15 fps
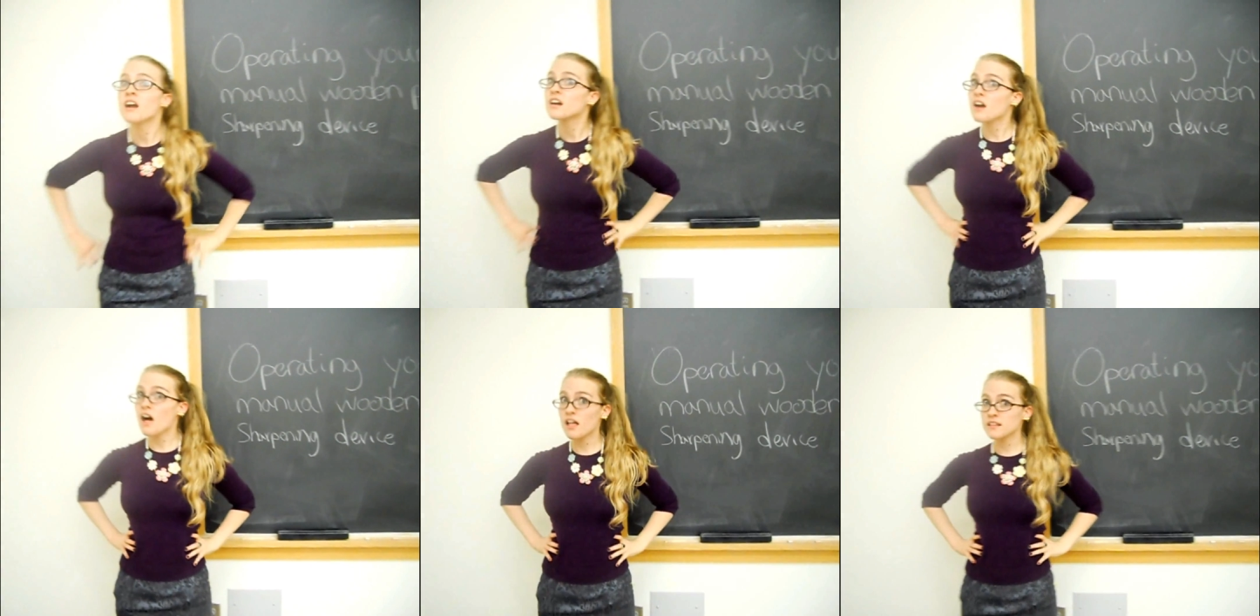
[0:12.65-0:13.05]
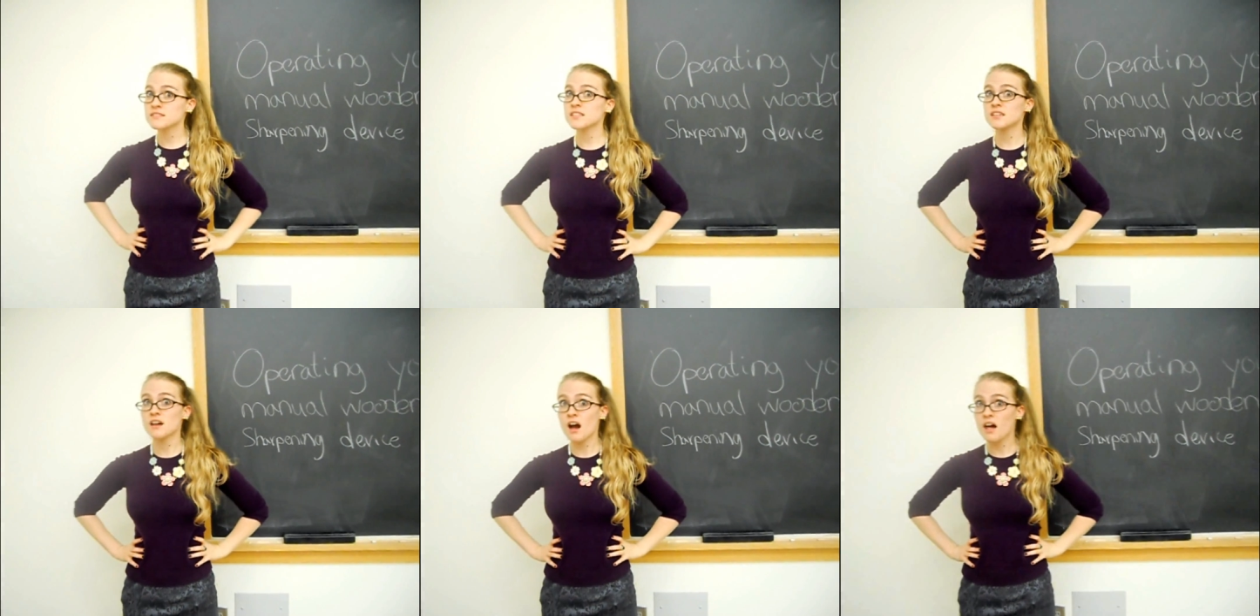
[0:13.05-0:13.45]
Collins
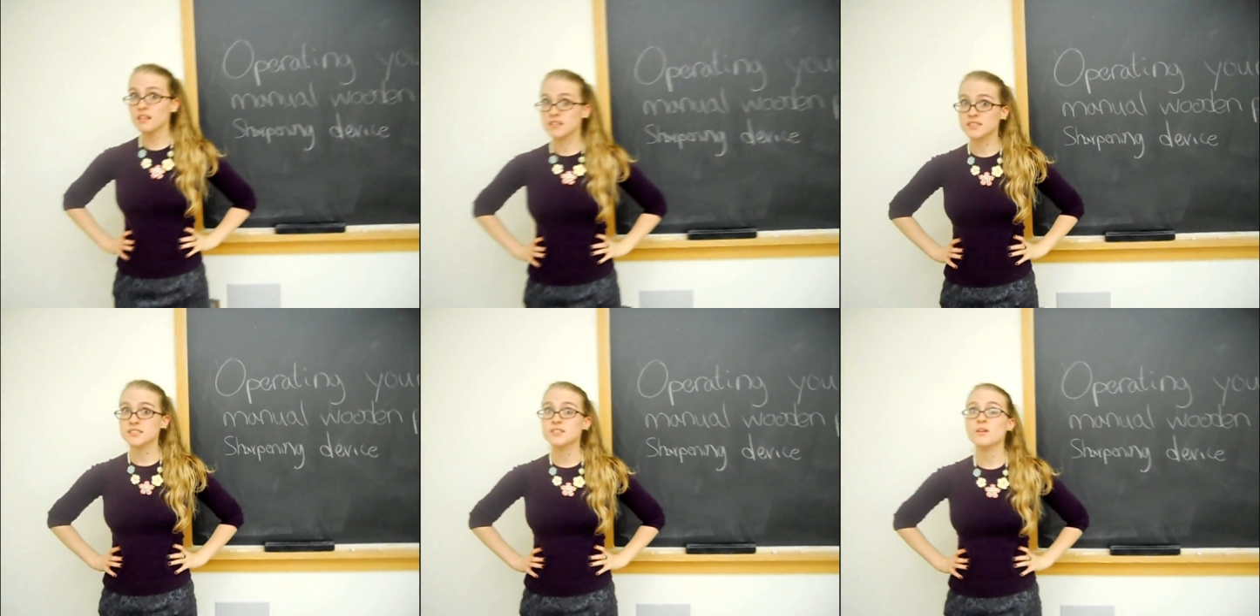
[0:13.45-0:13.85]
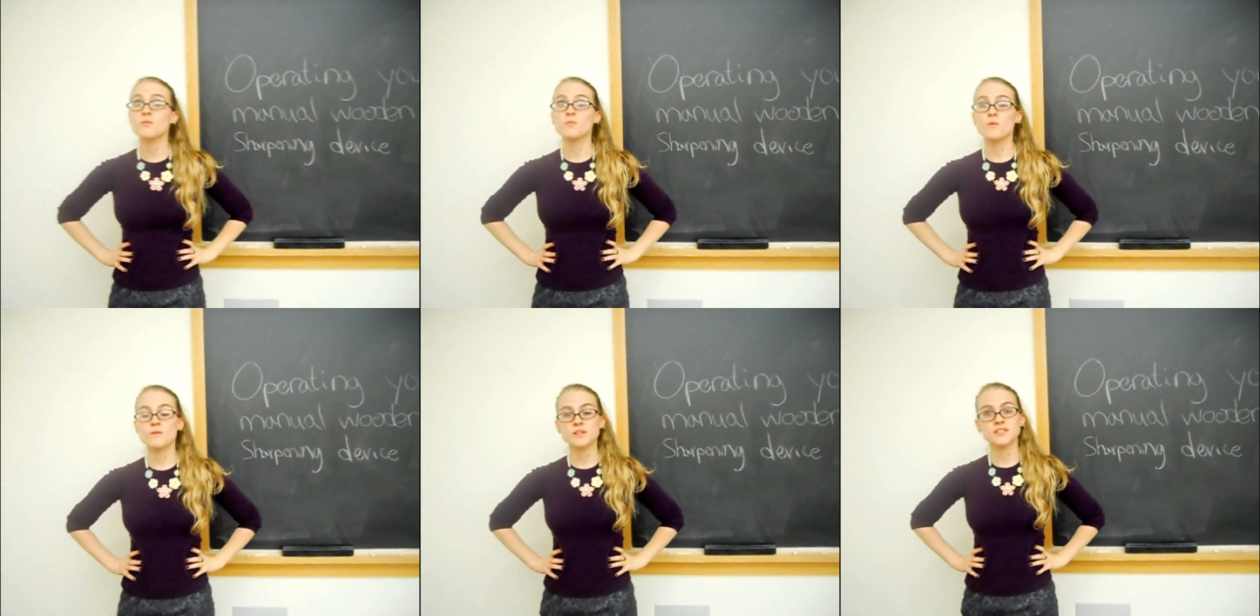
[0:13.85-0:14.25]
and Collins
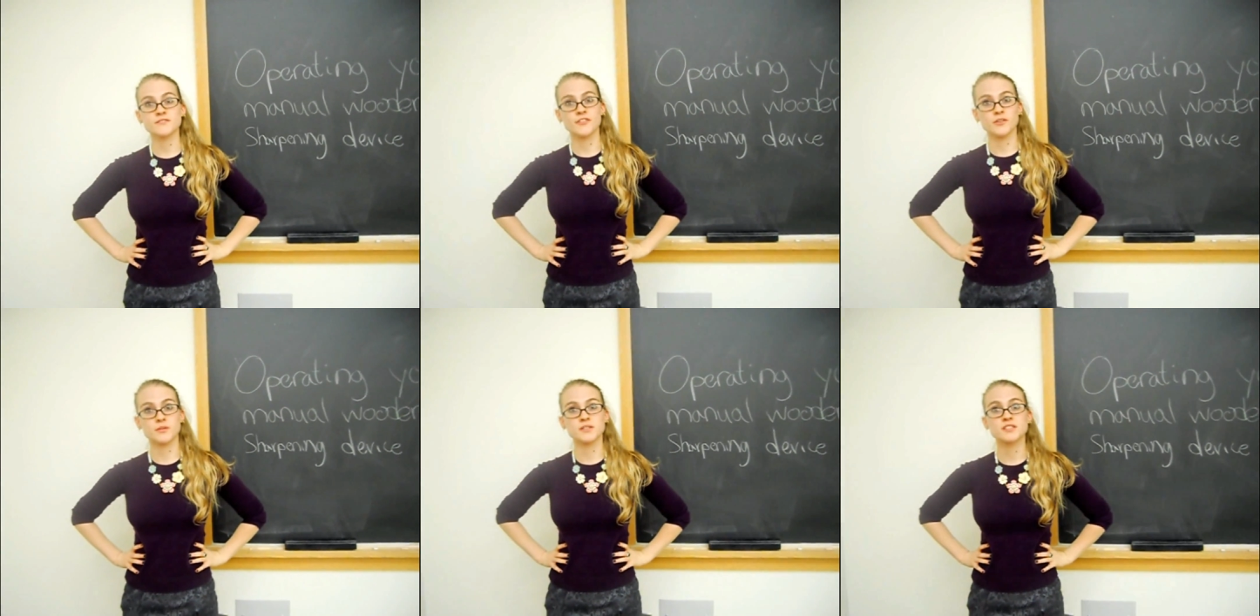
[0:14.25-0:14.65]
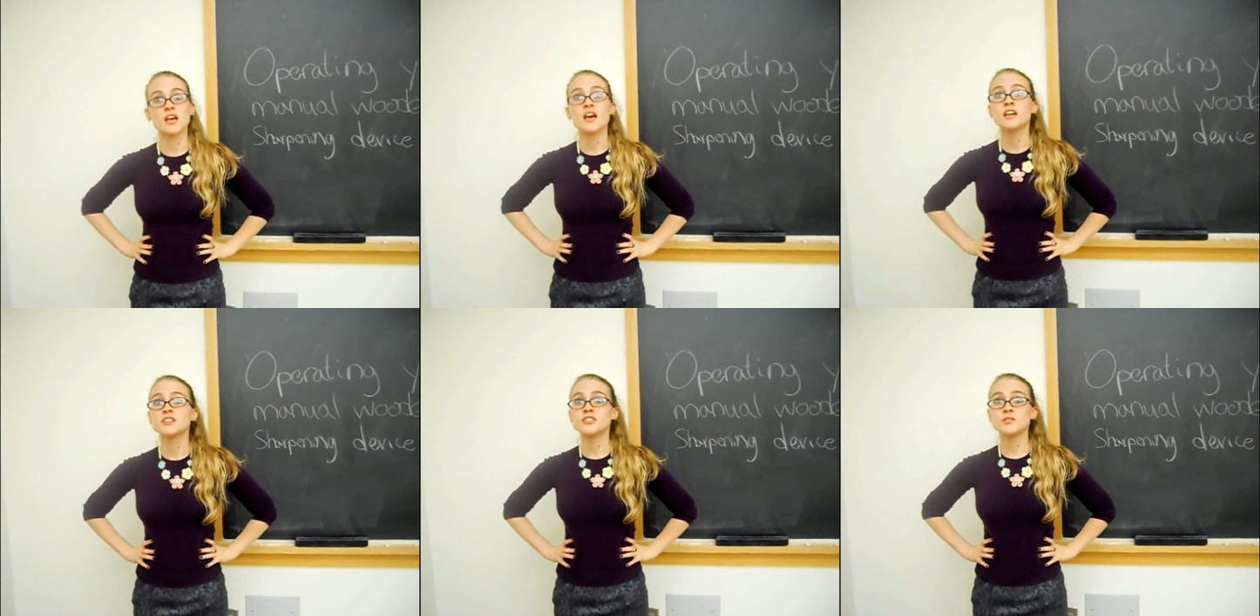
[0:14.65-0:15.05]
warns viewers
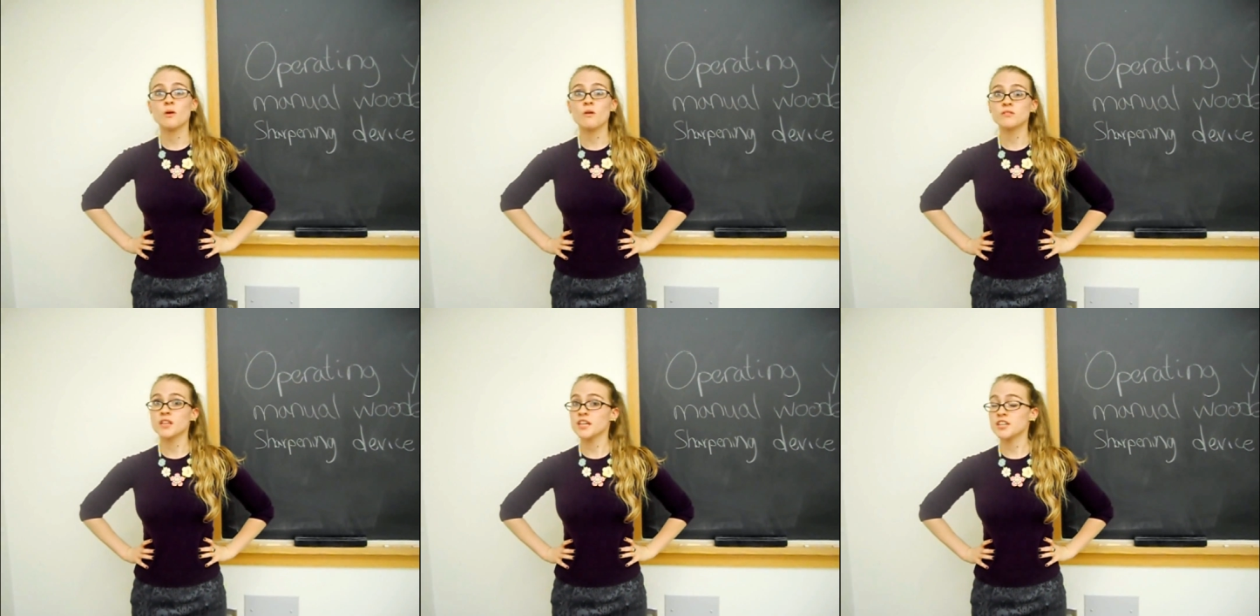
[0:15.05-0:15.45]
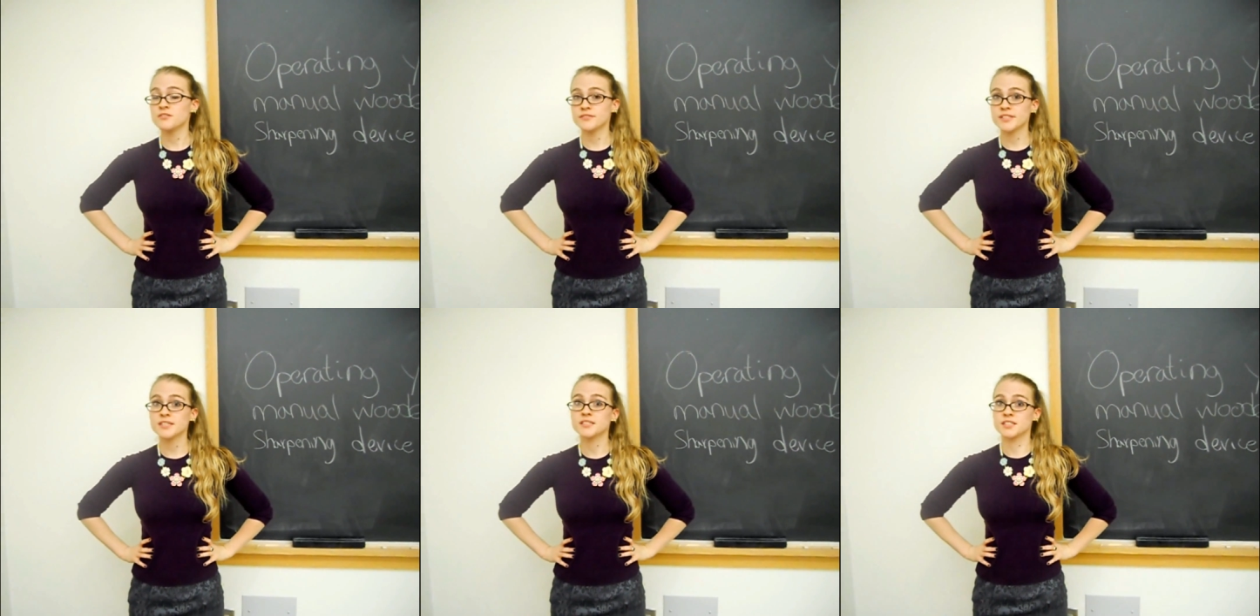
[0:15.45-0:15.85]
to only
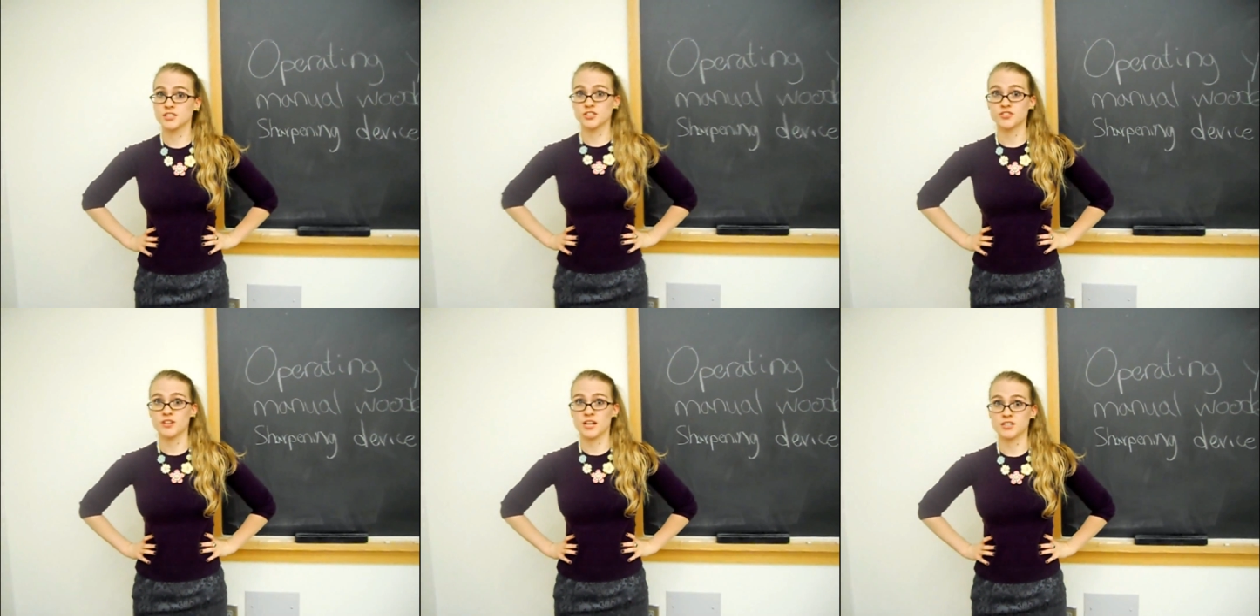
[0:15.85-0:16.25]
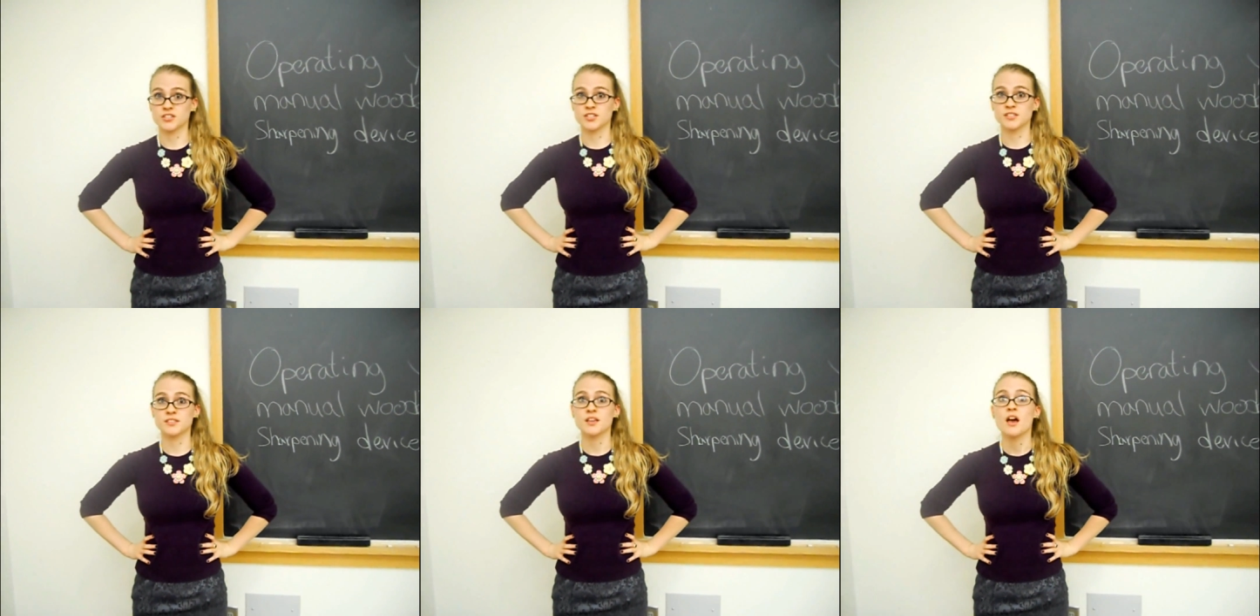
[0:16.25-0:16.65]
use these
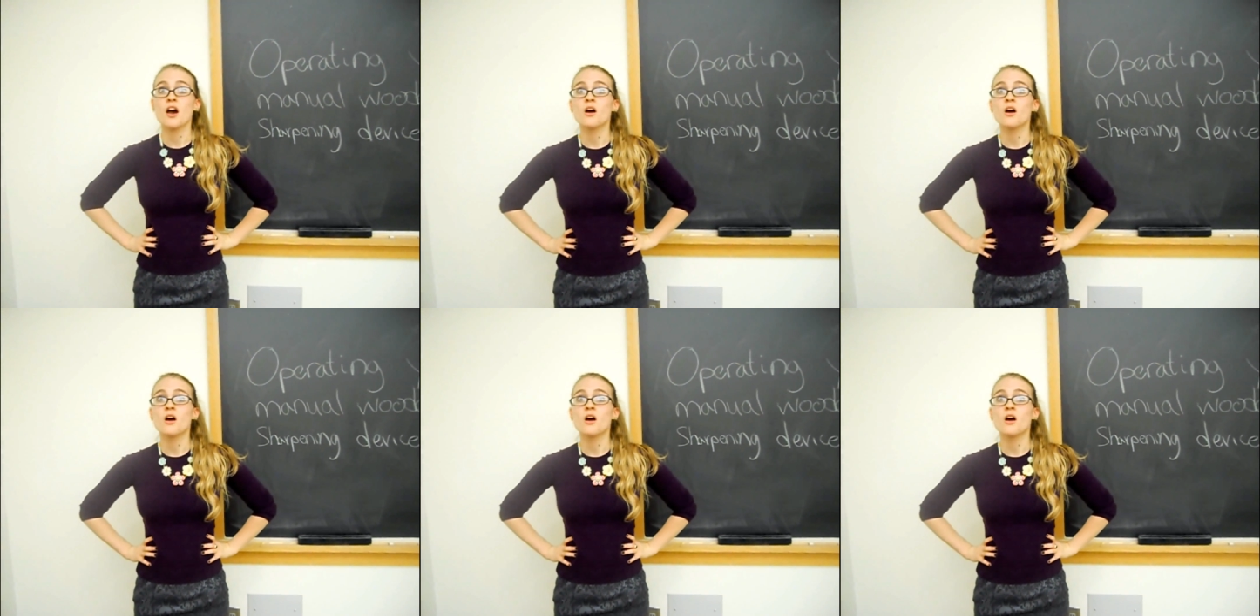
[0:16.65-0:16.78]
instructions